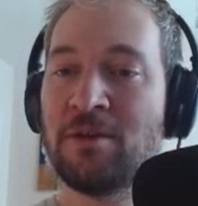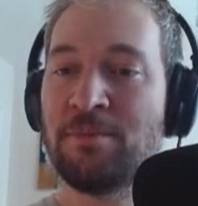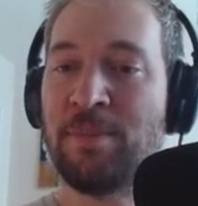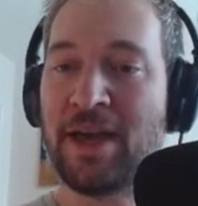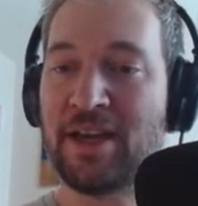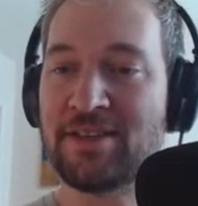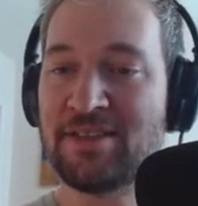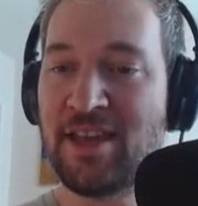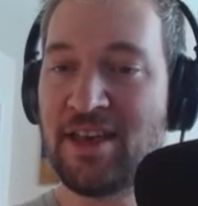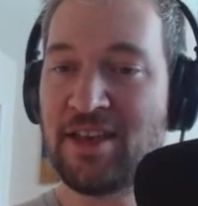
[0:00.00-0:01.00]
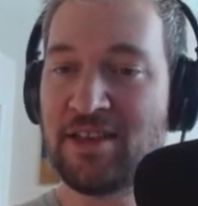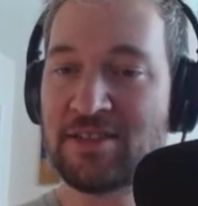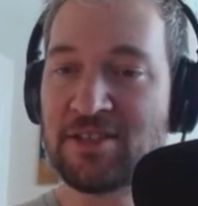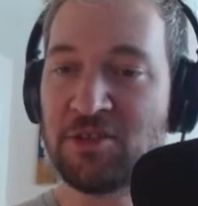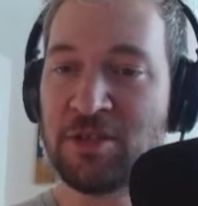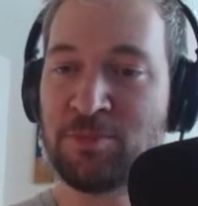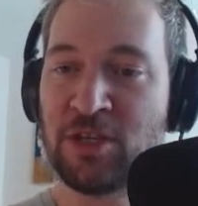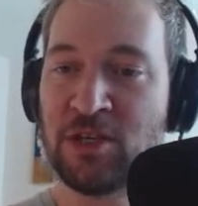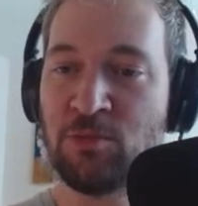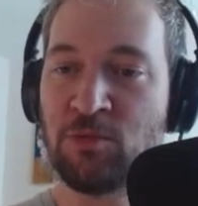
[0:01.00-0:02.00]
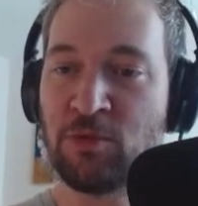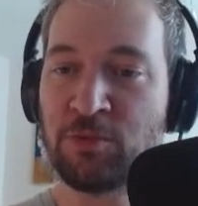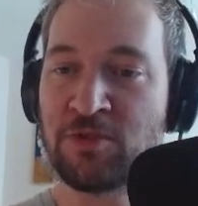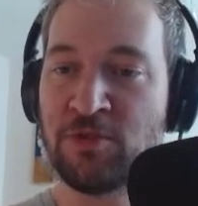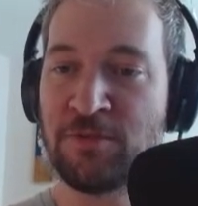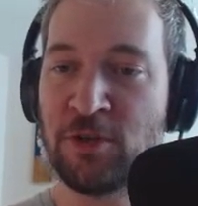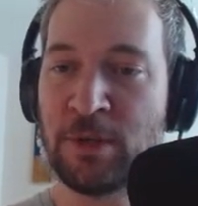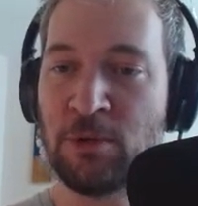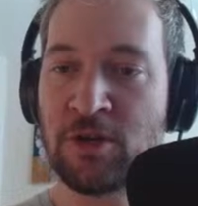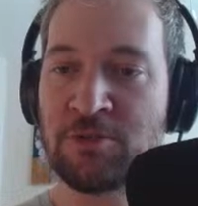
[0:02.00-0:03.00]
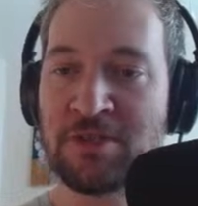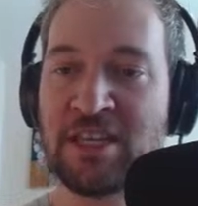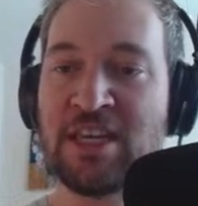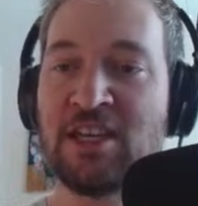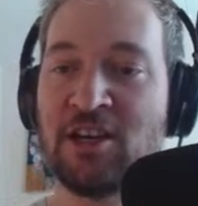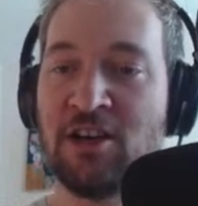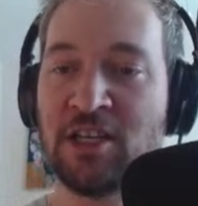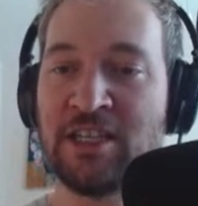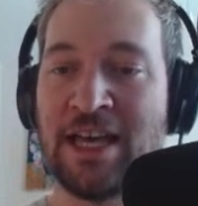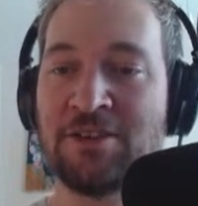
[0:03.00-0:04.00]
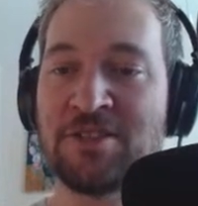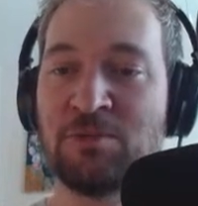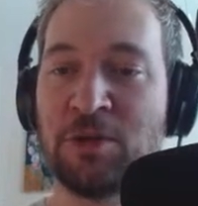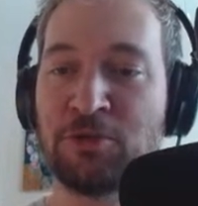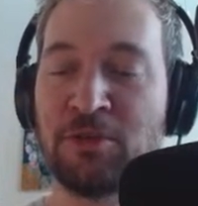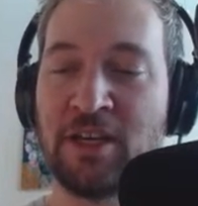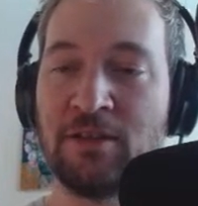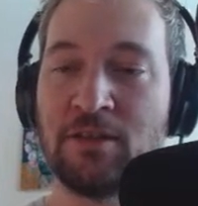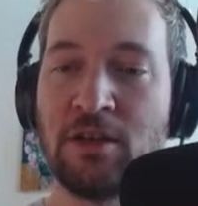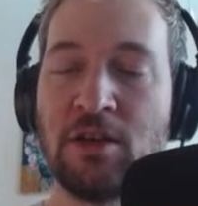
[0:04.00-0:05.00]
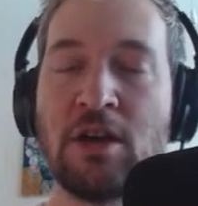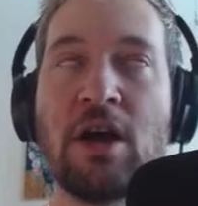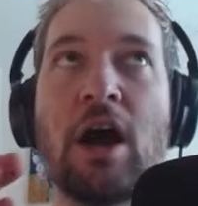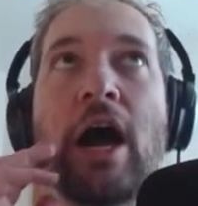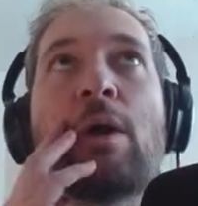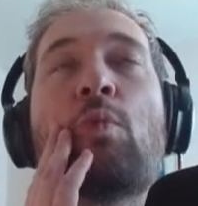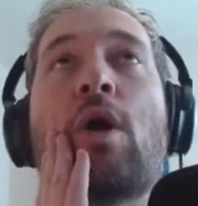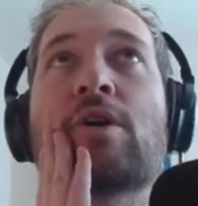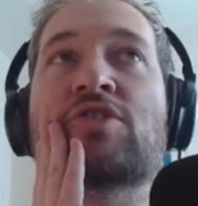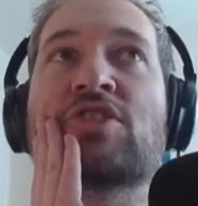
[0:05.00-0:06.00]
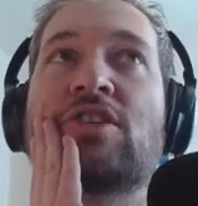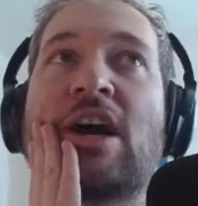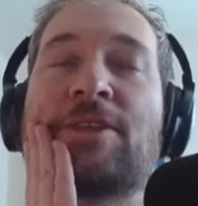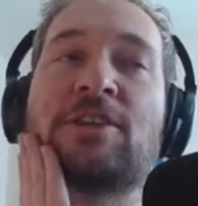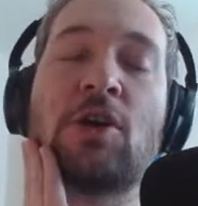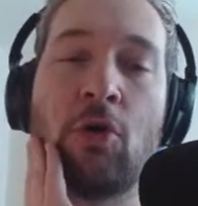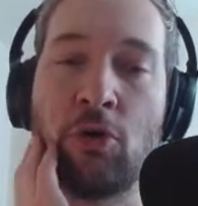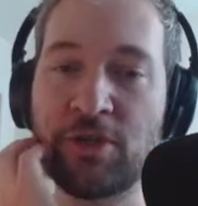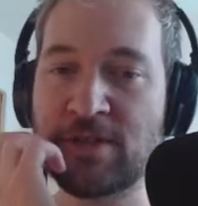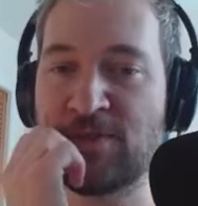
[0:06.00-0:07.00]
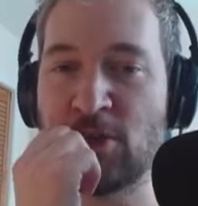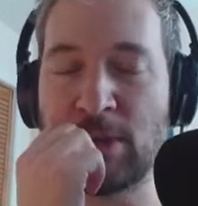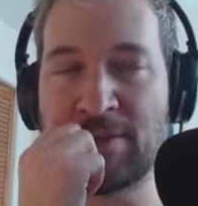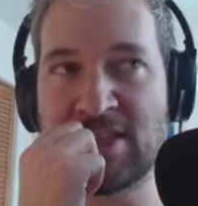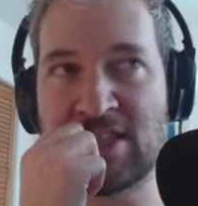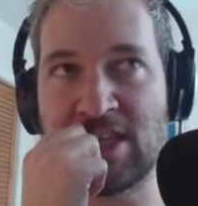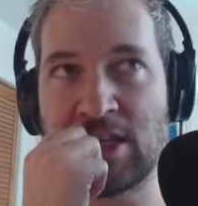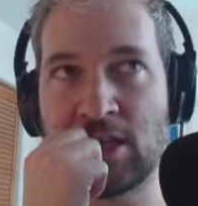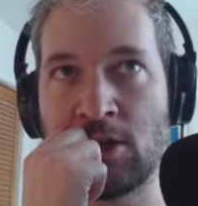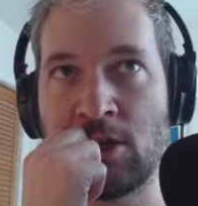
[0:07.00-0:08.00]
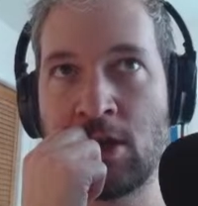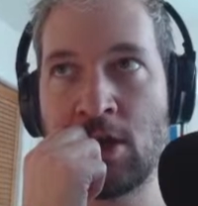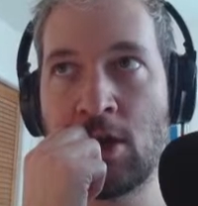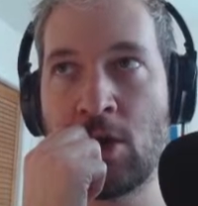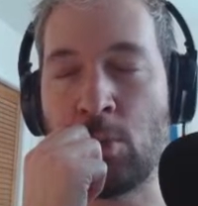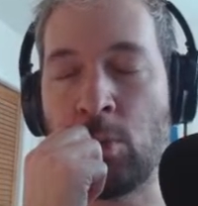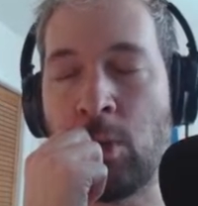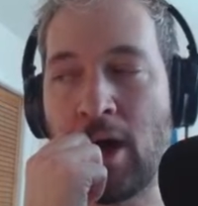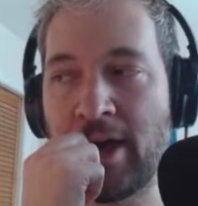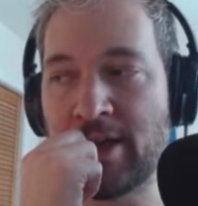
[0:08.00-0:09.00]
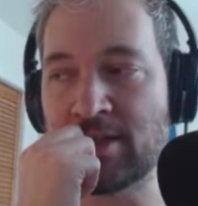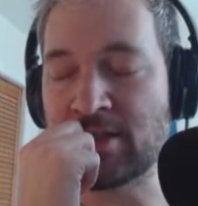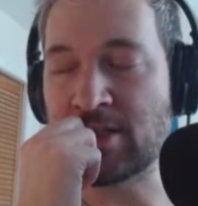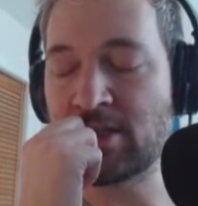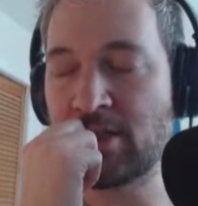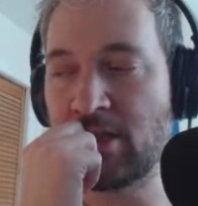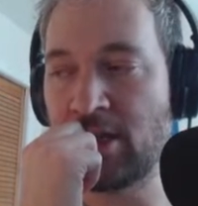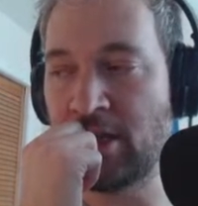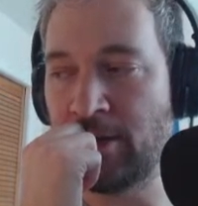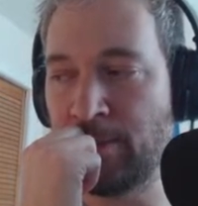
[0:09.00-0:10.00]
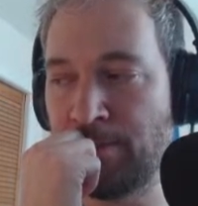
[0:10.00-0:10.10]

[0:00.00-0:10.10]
Bad Guy says the only pre-World War II film I watched was King Kong and Alice in Wonderland. I think the oldest film I've seen was, oh,